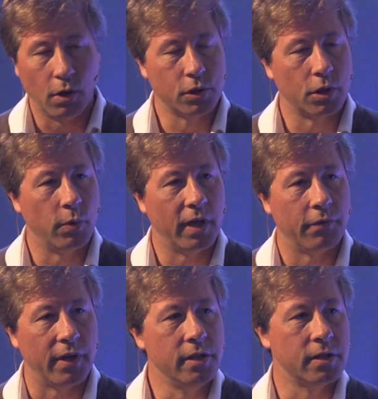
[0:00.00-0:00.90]
also we
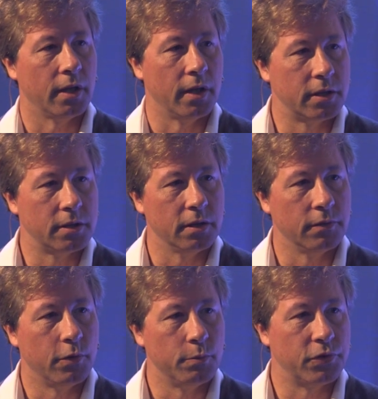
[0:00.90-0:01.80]
have insights
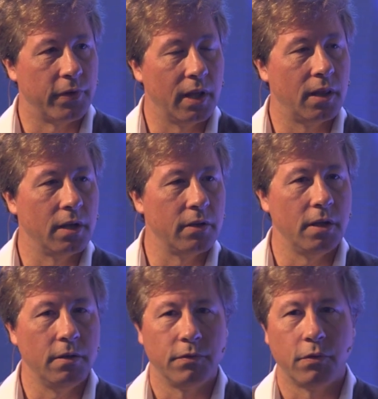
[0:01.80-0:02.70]
uh, from string
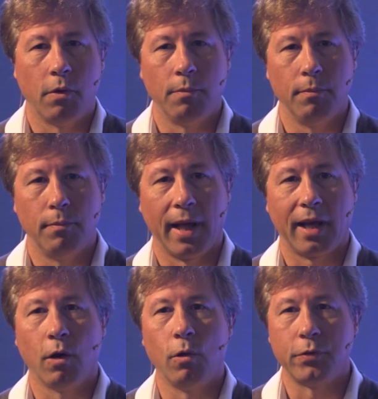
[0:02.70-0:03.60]
theory, from
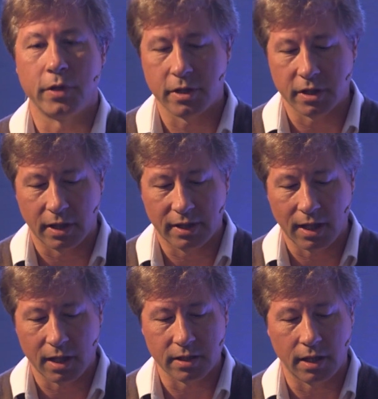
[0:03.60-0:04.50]
black hole physics that
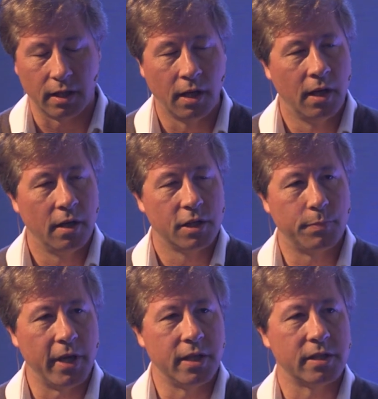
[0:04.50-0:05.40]
tell us that
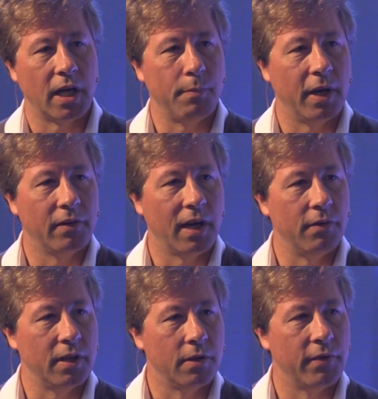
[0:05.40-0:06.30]
space-time and
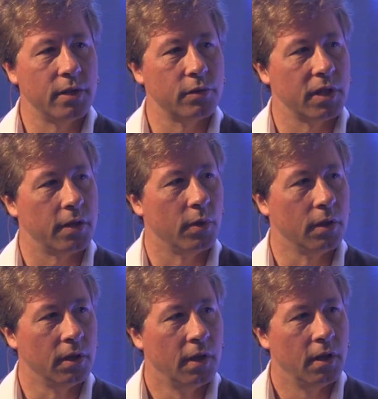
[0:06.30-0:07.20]
gravity eventually
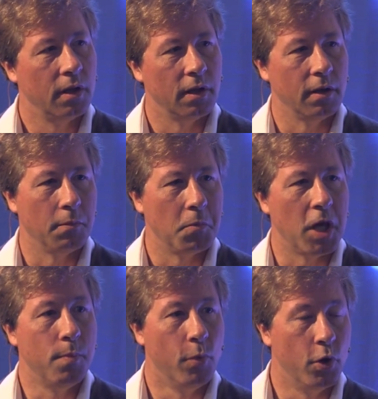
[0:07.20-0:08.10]
will uh,
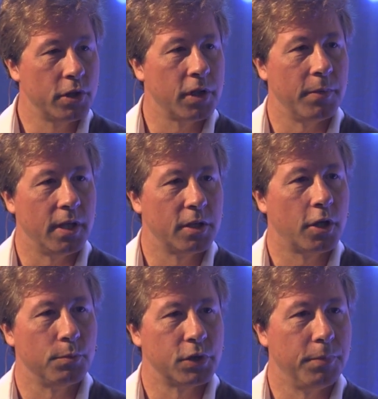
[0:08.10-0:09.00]
emerge. I mean,
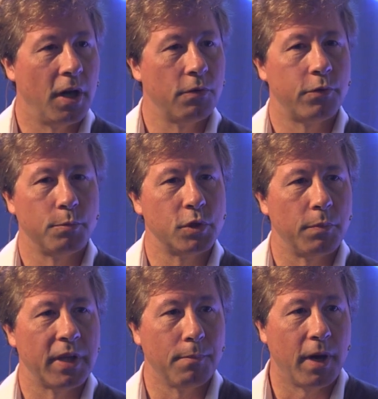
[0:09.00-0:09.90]
it comes about from
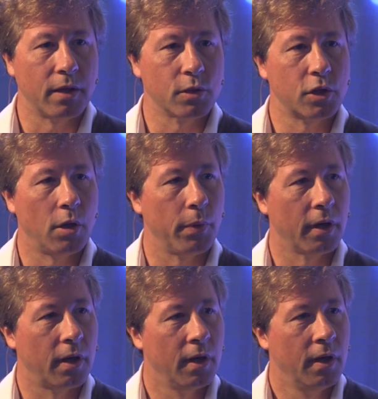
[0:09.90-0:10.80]
something
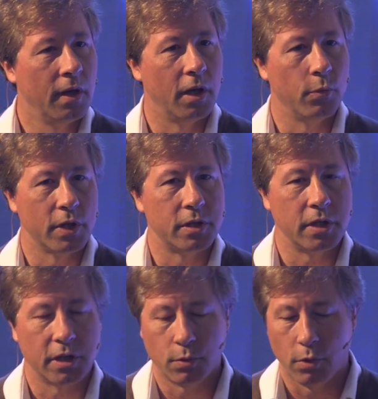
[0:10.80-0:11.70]
microscopic in which
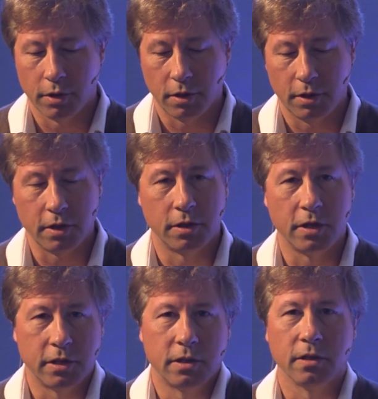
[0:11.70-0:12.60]
these, these,
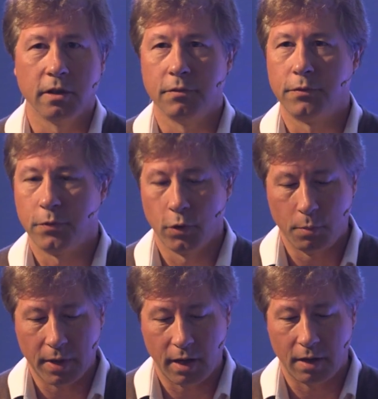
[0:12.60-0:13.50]
these uh,
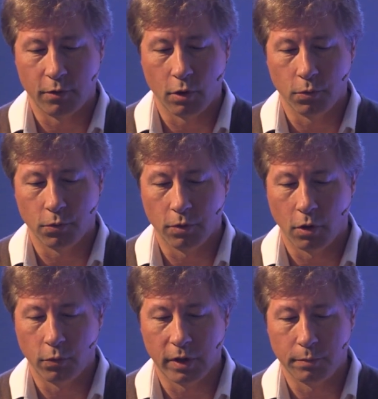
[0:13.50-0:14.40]
phenomena have no,
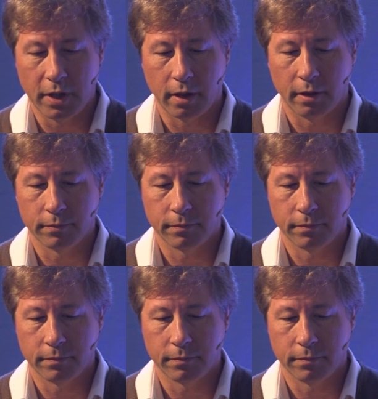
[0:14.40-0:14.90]
no real meaning.